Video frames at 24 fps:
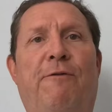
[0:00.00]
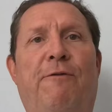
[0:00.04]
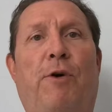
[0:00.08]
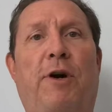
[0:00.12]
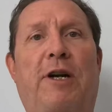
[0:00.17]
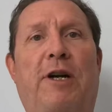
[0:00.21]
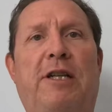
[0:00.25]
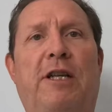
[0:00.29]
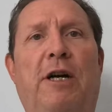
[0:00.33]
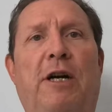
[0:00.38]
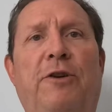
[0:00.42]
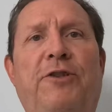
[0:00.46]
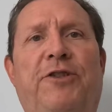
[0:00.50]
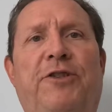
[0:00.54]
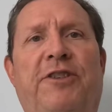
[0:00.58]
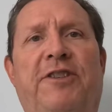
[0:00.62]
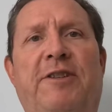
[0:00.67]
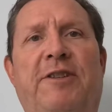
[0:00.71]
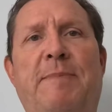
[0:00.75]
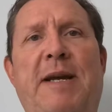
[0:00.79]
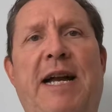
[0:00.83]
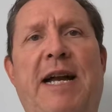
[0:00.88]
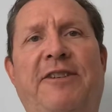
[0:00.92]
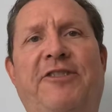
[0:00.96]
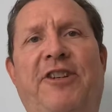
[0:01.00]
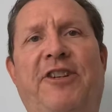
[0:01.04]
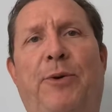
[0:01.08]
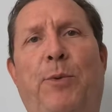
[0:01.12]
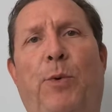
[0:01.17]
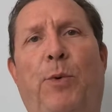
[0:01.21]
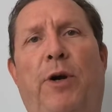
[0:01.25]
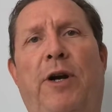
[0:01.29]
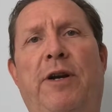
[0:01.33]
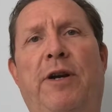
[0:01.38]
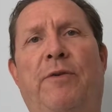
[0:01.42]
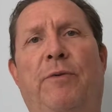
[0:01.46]
Foreclosure is a
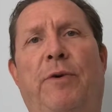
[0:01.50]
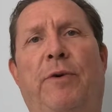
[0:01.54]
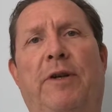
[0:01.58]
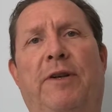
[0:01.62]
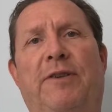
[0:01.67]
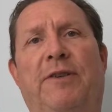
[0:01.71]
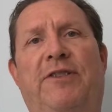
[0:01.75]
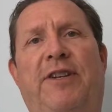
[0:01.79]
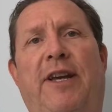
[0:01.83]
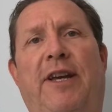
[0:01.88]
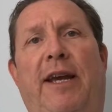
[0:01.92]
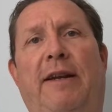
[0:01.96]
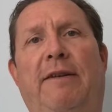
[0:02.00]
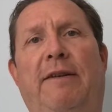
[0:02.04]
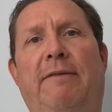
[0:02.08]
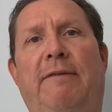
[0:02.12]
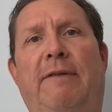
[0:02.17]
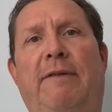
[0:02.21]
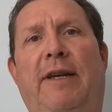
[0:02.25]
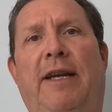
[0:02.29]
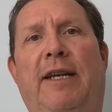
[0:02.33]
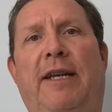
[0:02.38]
magic word in real estate.